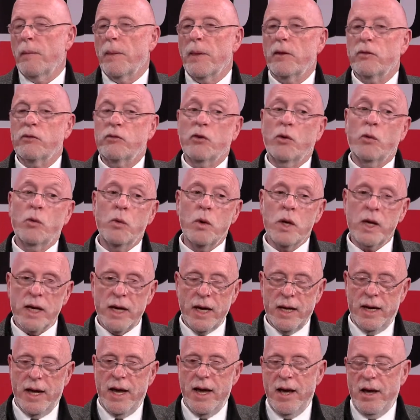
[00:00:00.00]
And so we
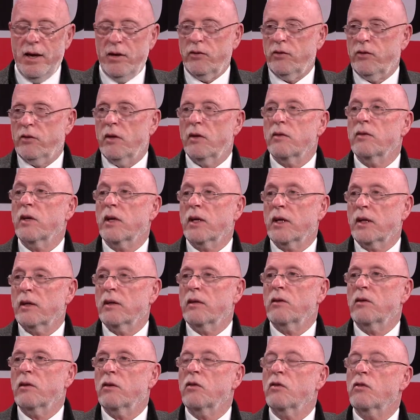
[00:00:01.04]
get asked to,
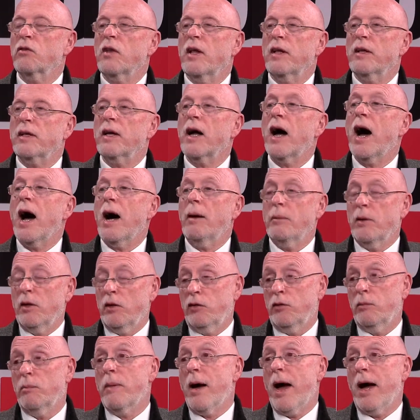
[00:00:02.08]
to send
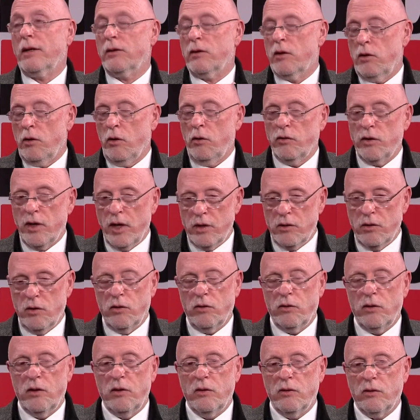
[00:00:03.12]
comments back to those
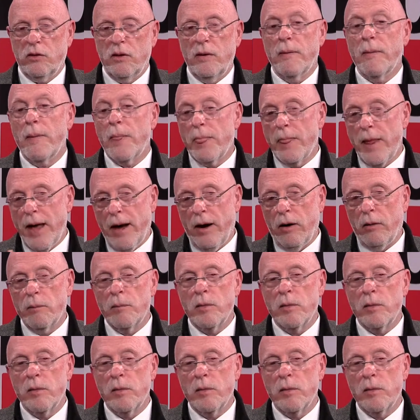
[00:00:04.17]
agencies. Now,